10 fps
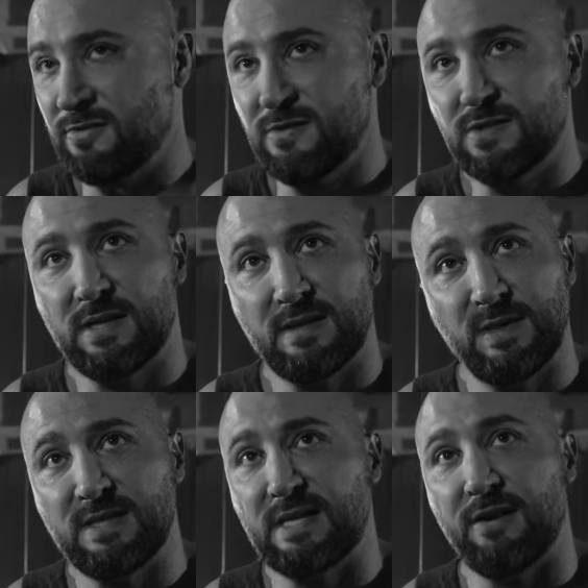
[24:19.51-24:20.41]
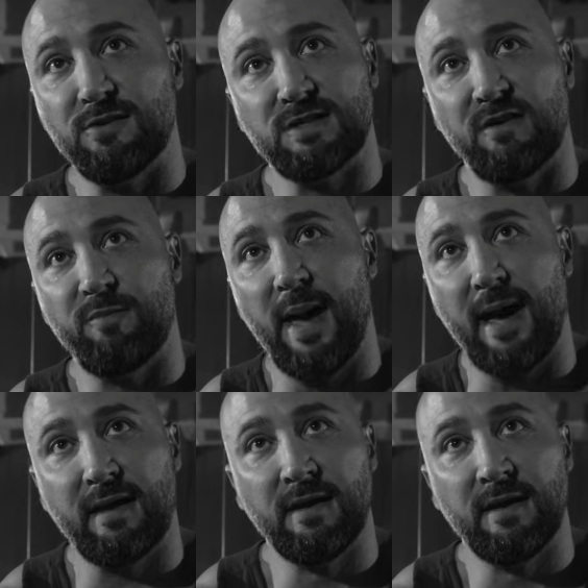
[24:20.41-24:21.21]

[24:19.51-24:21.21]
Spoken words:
you're just gonna be setting yourself back.